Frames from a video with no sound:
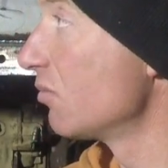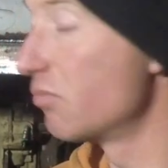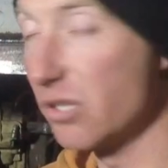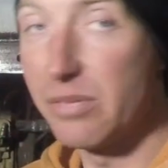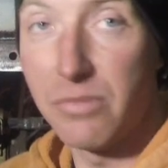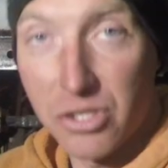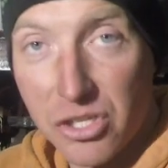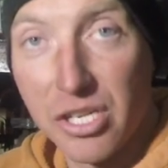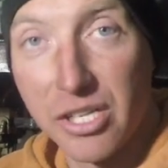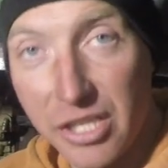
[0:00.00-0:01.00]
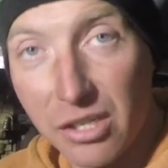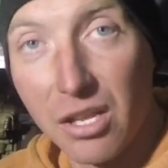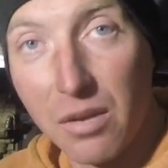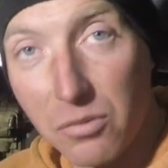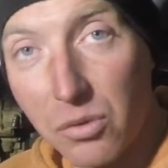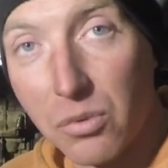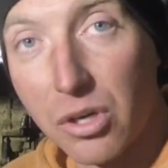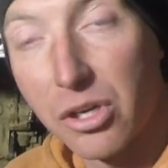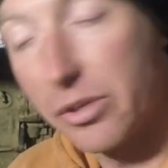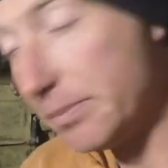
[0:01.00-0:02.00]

going to need a lot more work.